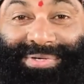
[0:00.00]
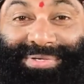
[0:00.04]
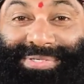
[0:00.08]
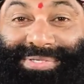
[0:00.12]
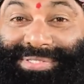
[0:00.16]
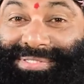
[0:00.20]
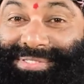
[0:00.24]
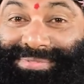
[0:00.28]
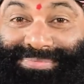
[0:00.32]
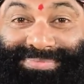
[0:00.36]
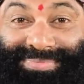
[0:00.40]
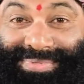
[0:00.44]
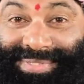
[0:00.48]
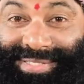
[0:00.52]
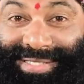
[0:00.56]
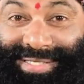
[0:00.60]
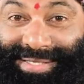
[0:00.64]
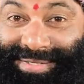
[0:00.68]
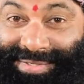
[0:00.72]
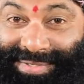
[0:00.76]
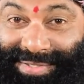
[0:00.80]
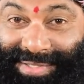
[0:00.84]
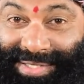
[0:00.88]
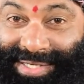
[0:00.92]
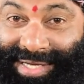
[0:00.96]
I couldn't
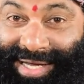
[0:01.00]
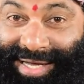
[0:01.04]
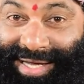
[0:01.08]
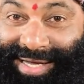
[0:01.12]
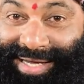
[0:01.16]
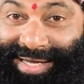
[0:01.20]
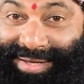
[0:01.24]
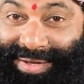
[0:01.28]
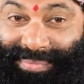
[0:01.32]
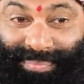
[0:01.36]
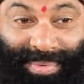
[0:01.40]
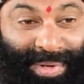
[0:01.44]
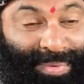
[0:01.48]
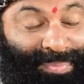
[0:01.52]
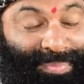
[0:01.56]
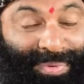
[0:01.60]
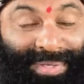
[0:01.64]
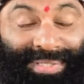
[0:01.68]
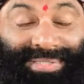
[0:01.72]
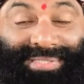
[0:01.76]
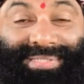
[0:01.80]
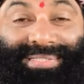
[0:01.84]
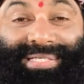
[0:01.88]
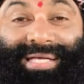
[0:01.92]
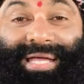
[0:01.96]
believe.
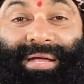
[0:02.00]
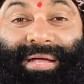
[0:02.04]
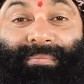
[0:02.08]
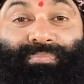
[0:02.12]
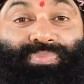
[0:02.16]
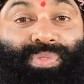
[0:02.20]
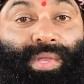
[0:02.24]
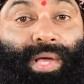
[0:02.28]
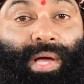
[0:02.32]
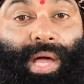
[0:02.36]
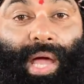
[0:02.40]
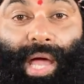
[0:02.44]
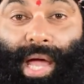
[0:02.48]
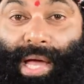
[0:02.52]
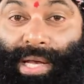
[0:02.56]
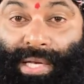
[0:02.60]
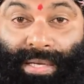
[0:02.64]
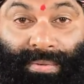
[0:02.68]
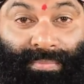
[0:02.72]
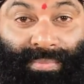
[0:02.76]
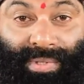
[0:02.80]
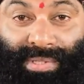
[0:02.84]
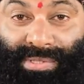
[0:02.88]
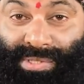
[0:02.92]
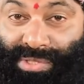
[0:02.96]
People say,
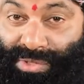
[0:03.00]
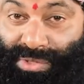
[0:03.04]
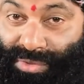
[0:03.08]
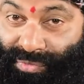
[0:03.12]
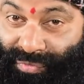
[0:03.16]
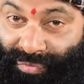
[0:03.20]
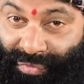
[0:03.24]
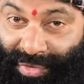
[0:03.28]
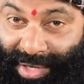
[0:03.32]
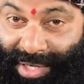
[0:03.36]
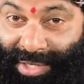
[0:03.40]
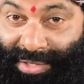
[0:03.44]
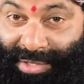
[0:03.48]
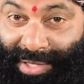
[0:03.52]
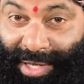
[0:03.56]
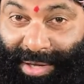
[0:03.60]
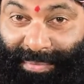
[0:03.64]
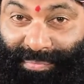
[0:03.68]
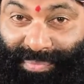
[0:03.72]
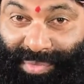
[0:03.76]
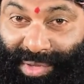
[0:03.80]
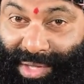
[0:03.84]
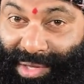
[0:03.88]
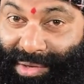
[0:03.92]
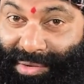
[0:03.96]
animals, you feed
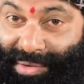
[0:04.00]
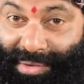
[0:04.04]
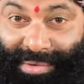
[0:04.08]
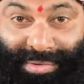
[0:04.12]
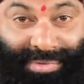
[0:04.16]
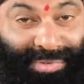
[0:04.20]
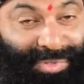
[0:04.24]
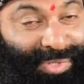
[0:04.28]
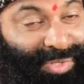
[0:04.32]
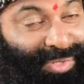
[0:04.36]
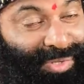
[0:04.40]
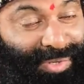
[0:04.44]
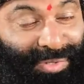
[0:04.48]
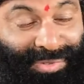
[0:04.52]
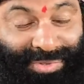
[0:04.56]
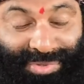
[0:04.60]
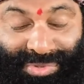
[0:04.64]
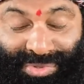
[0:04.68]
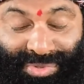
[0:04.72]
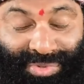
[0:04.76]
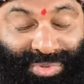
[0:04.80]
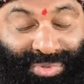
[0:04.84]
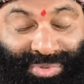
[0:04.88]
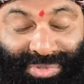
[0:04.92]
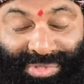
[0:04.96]
them, they, they are
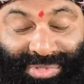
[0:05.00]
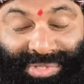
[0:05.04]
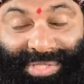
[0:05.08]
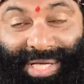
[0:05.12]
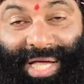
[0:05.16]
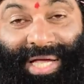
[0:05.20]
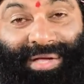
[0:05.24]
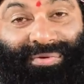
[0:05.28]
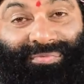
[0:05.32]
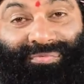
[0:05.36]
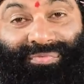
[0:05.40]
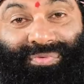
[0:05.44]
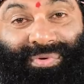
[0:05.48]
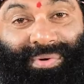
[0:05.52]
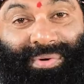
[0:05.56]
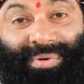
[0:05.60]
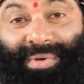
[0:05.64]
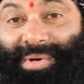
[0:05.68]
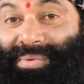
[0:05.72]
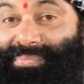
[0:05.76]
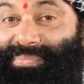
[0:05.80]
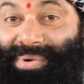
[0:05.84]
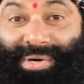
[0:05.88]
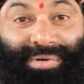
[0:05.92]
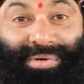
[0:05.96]
so thankful,
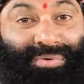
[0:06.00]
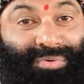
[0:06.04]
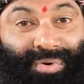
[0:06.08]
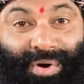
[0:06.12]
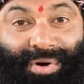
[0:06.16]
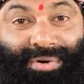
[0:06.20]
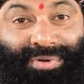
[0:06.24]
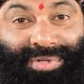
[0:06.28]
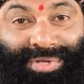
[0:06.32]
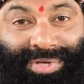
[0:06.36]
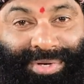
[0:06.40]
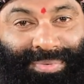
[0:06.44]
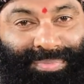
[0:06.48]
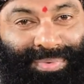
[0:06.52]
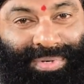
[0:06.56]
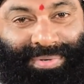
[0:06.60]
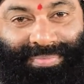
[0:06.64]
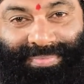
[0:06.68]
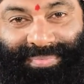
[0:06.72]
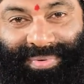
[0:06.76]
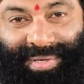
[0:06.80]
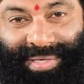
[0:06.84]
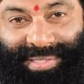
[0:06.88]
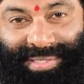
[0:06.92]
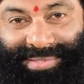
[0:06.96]
but not
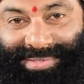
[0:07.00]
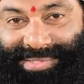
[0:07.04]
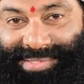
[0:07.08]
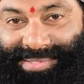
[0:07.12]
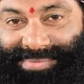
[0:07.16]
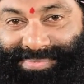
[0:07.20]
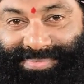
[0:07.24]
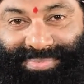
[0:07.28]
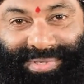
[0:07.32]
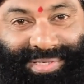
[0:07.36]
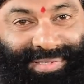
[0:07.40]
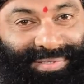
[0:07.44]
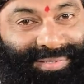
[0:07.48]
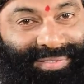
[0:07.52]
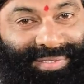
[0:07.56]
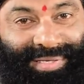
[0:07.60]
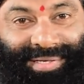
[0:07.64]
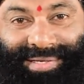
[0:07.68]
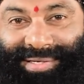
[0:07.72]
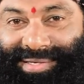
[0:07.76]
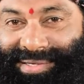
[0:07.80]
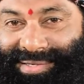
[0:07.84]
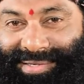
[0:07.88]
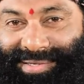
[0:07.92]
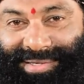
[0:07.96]
human beings. But
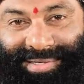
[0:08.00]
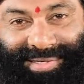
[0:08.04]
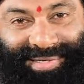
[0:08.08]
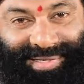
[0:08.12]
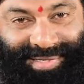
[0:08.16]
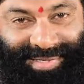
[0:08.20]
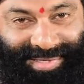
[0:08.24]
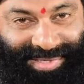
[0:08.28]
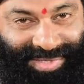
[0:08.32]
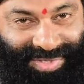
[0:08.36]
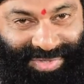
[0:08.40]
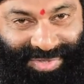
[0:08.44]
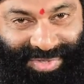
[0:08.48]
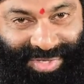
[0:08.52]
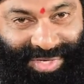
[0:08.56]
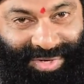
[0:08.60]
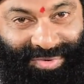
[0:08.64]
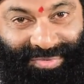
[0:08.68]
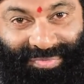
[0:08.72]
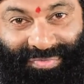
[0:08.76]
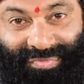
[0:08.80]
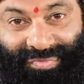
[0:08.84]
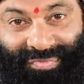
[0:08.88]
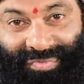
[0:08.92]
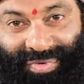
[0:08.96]
here you
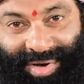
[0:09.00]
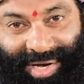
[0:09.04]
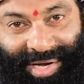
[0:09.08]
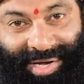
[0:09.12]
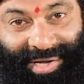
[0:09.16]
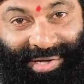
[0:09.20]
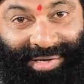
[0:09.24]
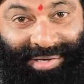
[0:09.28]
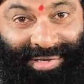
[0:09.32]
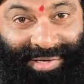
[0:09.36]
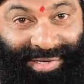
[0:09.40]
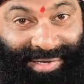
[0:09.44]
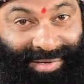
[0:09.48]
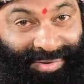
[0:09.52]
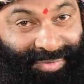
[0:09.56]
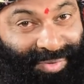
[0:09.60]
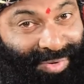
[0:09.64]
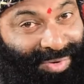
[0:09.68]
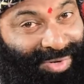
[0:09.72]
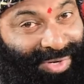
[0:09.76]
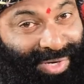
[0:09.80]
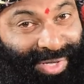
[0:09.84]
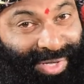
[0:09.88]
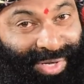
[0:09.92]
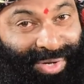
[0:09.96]
can find
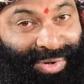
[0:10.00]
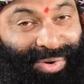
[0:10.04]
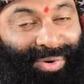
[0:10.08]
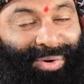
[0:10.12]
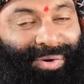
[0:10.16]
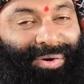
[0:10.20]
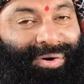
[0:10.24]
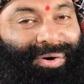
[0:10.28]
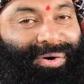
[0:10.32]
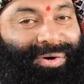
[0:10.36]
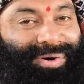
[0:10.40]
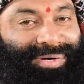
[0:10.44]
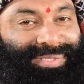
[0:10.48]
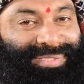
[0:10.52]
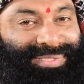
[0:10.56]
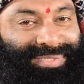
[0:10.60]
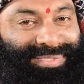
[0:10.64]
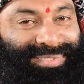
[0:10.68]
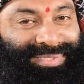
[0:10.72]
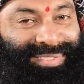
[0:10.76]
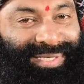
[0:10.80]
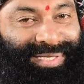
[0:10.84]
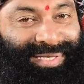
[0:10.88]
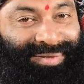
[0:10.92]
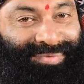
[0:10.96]
only
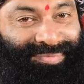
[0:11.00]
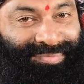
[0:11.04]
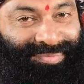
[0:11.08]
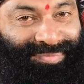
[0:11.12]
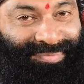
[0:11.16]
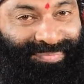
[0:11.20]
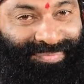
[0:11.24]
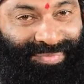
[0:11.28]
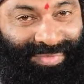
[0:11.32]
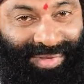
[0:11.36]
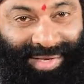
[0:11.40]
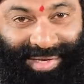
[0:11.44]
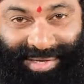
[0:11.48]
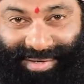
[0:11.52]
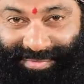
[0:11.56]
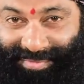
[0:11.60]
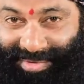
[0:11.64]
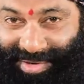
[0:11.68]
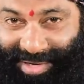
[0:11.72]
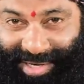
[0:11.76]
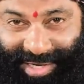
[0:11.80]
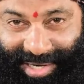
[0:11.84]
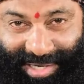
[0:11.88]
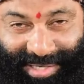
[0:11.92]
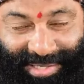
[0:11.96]
gods in, in
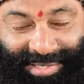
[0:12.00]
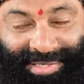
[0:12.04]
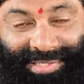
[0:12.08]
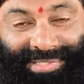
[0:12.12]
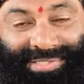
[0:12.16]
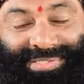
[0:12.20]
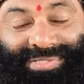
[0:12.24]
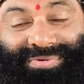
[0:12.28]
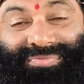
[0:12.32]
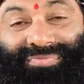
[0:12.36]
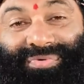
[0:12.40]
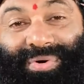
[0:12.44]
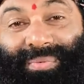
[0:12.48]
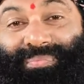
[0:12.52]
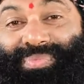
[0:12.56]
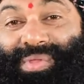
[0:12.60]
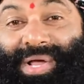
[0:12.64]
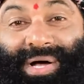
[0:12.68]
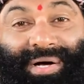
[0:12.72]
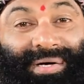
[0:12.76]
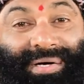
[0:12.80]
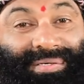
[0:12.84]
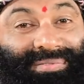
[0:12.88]
varieties of form.